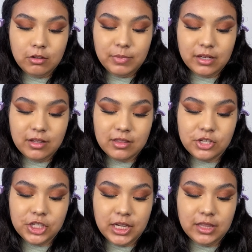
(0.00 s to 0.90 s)
because the
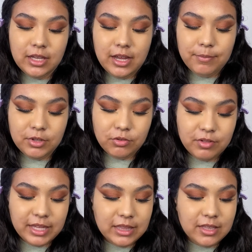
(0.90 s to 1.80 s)
shade that I'm
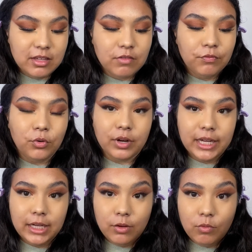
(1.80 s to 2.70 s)
using, this is
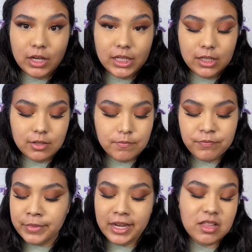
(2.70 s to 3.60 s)
481.
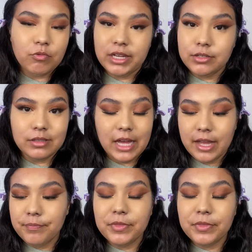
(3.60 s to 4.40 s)
It's way too light